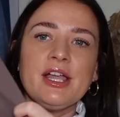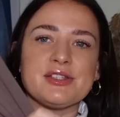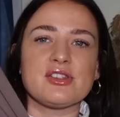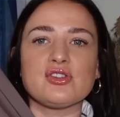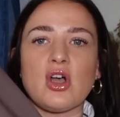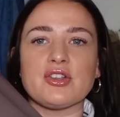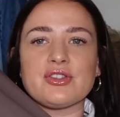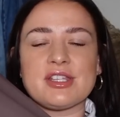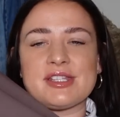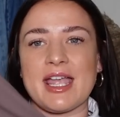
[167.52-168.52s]
So it's
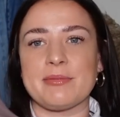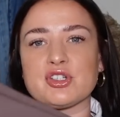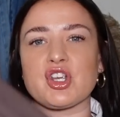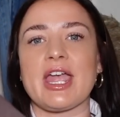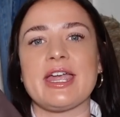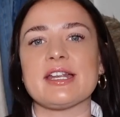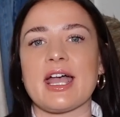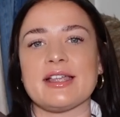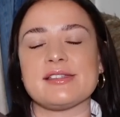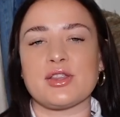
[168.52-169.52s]
not the same shade
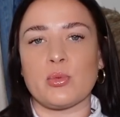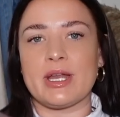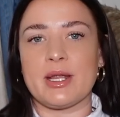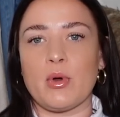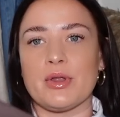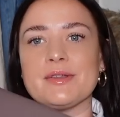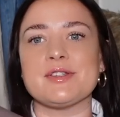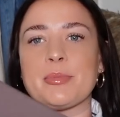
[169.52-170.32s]
as the Whitney ones,